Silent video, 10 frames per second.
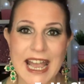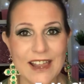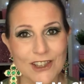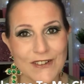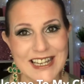and
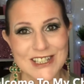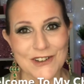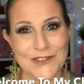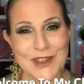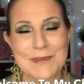the rest
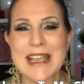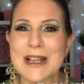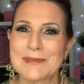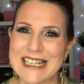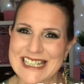of them,
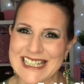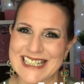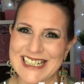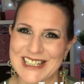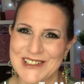please
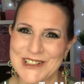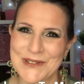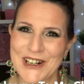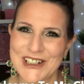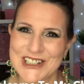continue to
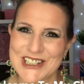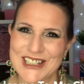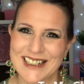watch.